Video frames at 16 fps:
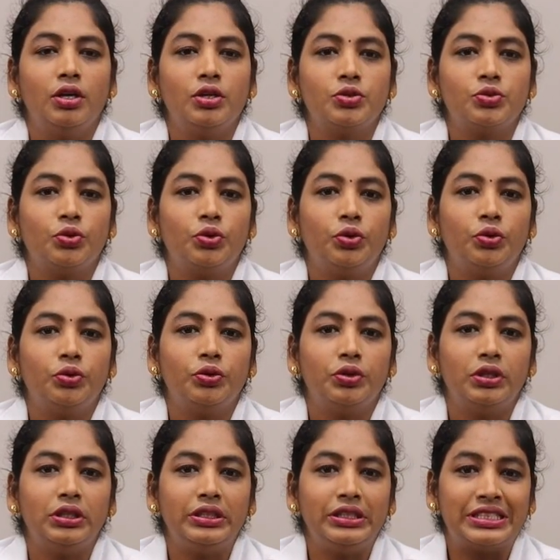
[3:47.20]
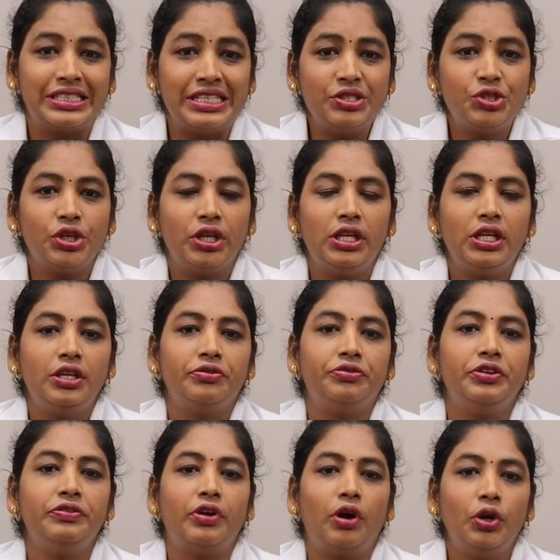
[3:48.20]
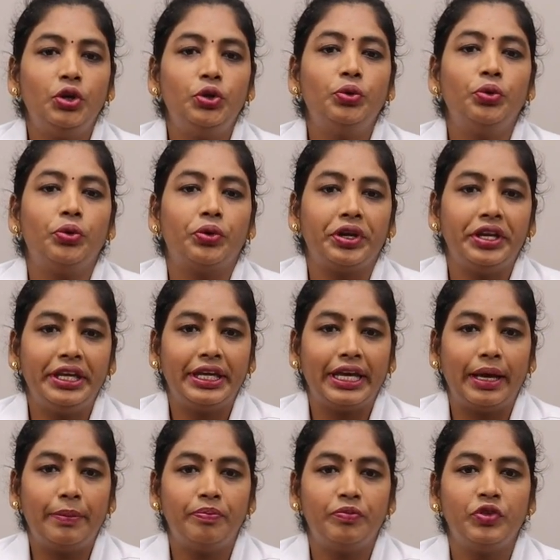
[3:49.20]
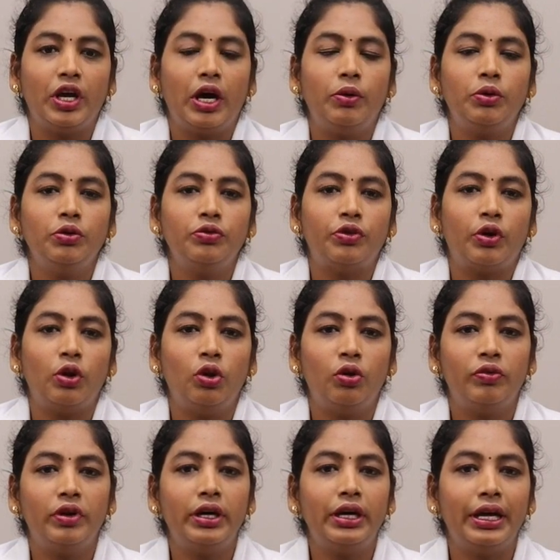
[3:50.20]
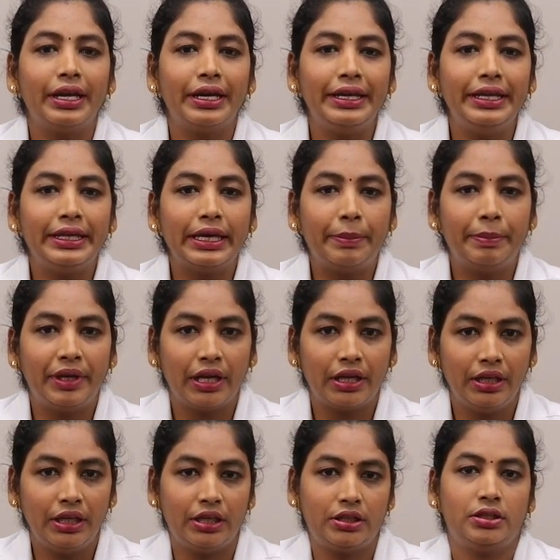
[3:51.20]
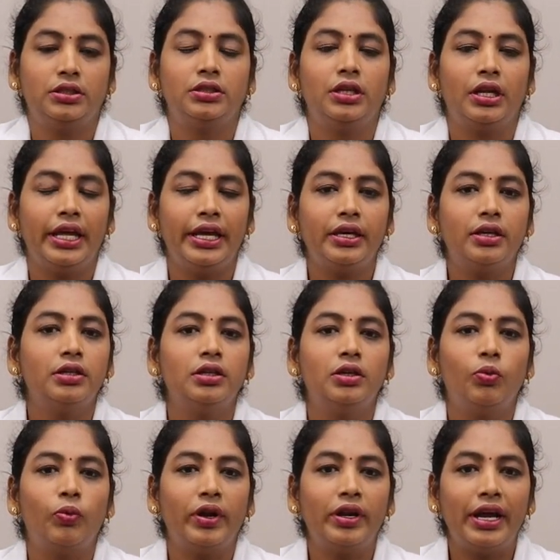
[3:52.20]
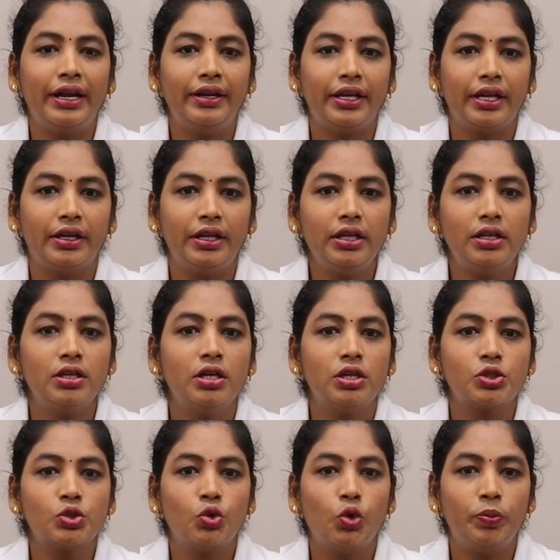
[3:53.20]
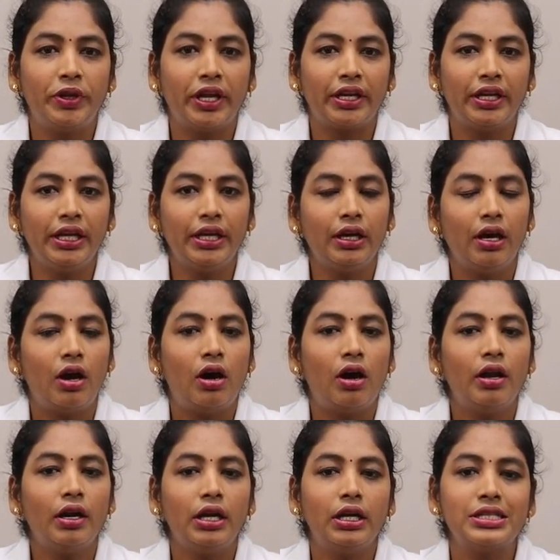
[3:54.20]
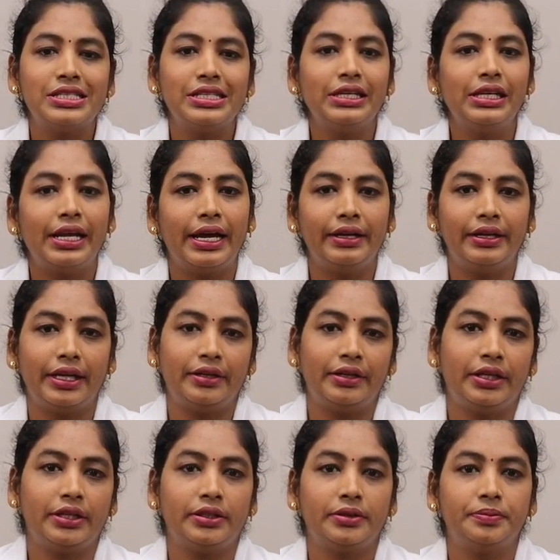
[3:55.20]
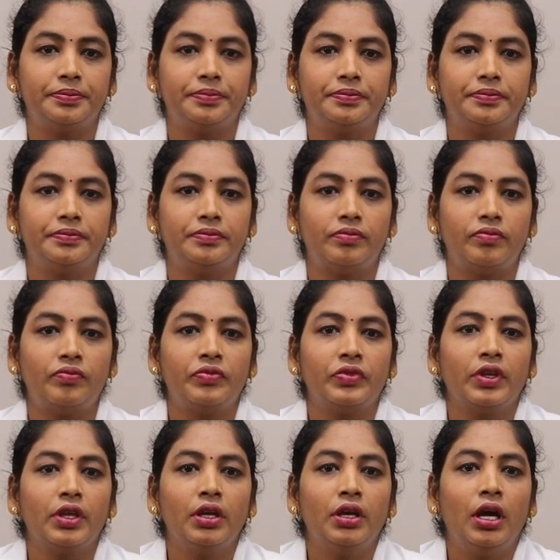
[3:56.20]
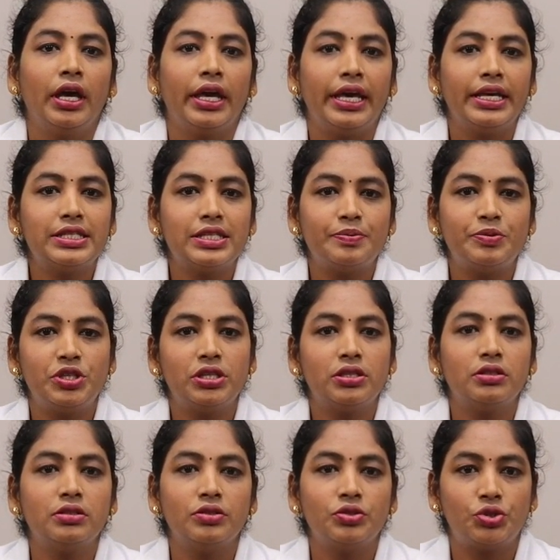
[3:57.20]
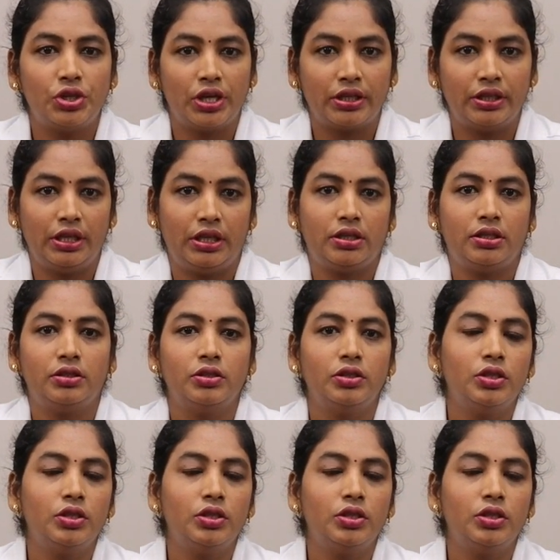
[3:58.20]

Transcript: So essentially, if we want to recap, we have to follow a recap technique like one hand technique, scoop technique or single hand technique. Aseptic technique.